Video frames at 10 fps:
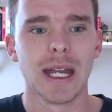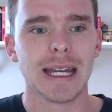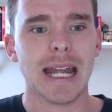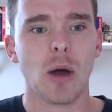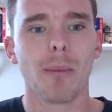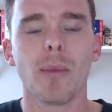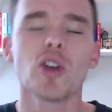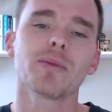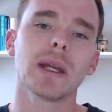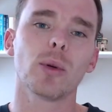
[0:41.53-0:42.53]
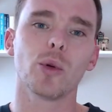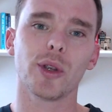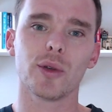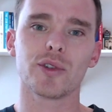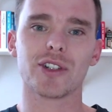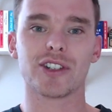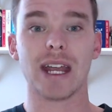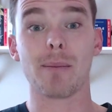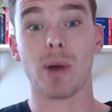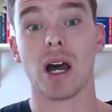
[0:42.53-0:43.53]
Now, most people use the
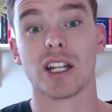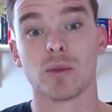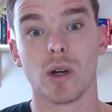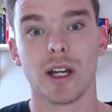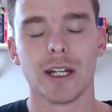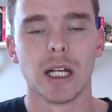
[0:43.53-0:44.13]
same password